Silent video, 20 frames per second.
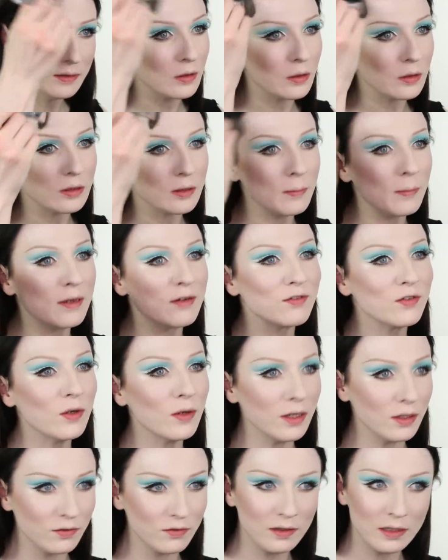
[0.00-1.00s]
Not that my
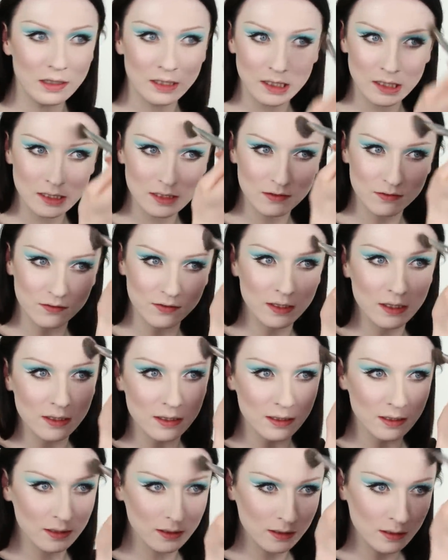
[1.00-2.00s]
forehead really needs
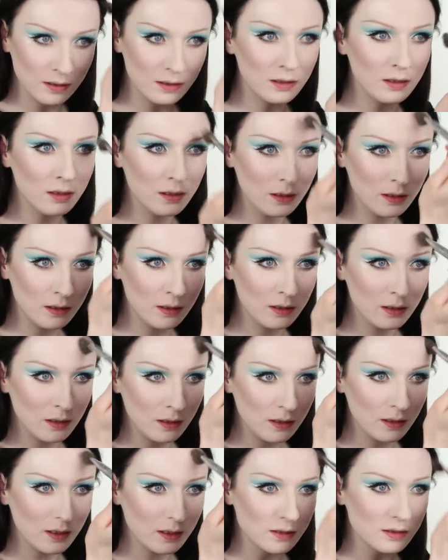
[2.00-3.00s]
further
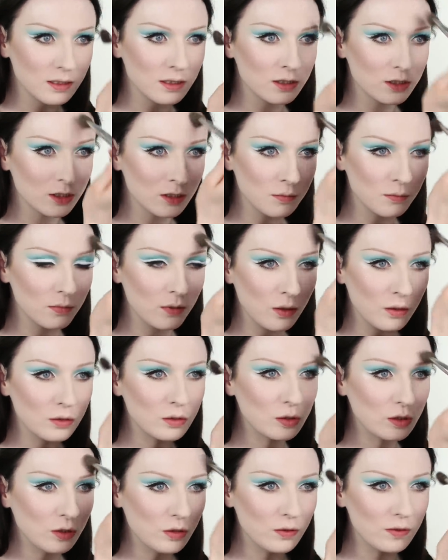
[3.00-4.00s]
attention
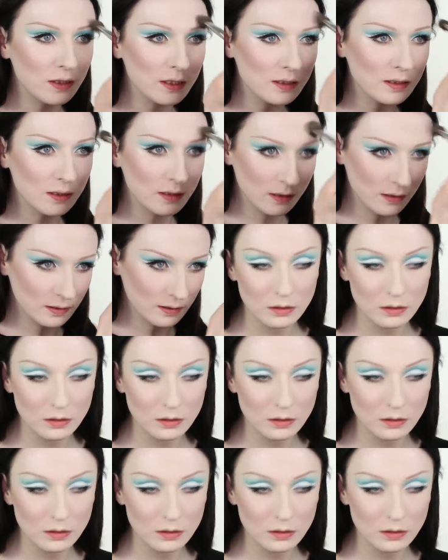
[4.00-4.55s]
brought to it.